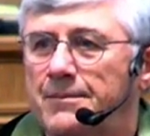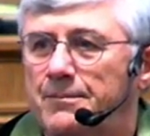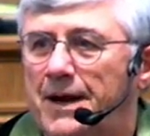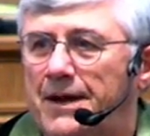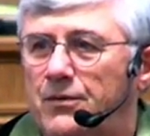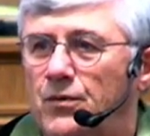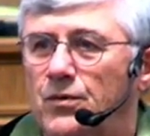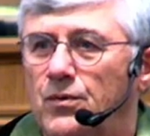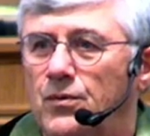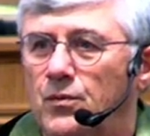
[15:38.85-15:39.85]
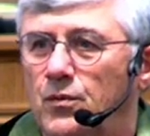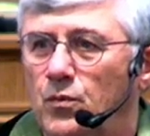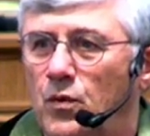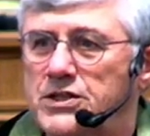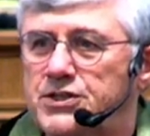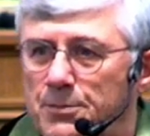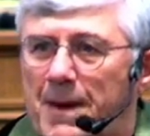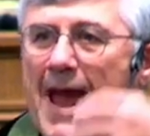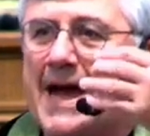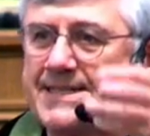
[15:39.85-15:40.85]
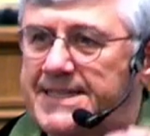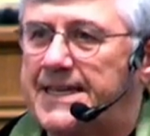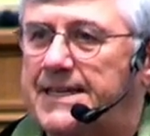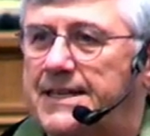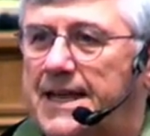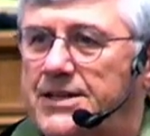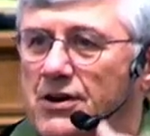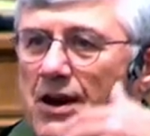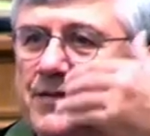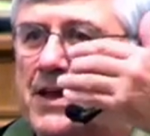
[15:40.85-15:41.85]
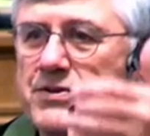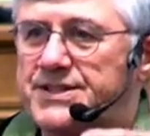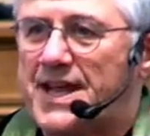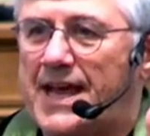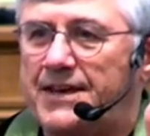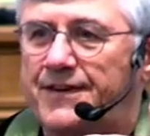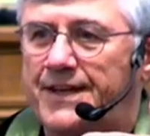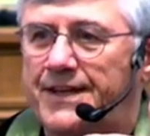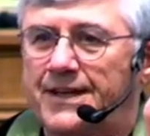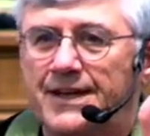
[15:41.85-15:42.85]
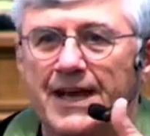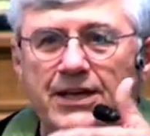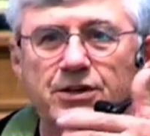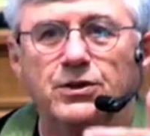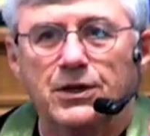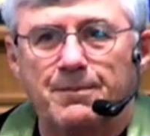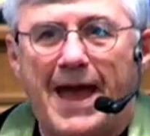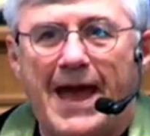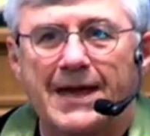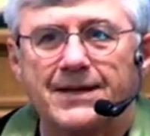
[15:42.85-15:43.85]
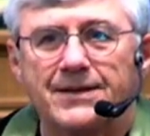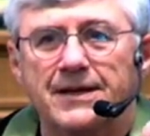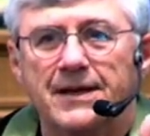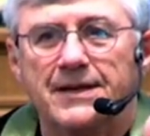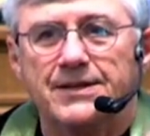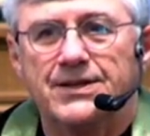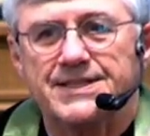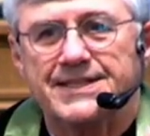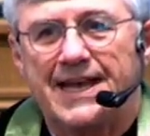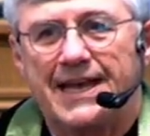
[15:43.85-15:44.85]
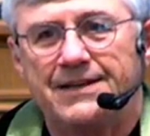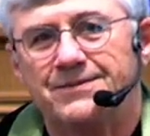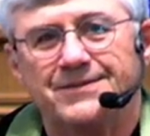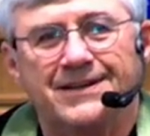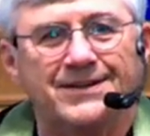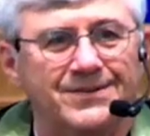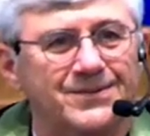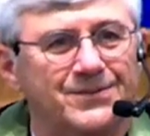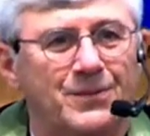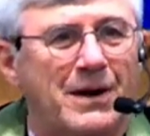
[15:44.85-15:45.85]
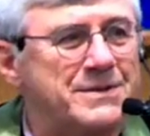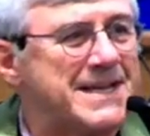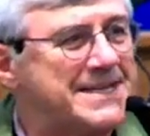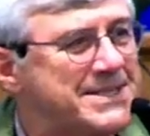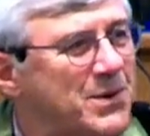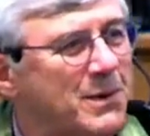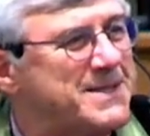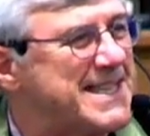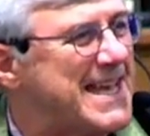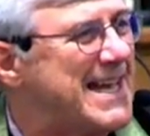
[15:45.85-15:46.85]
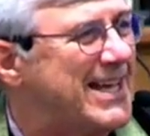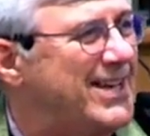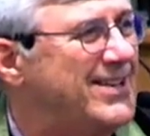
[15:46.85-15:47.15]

but once you're past it and you're on the other side of it and you look back, you can say, well, why was I so upset?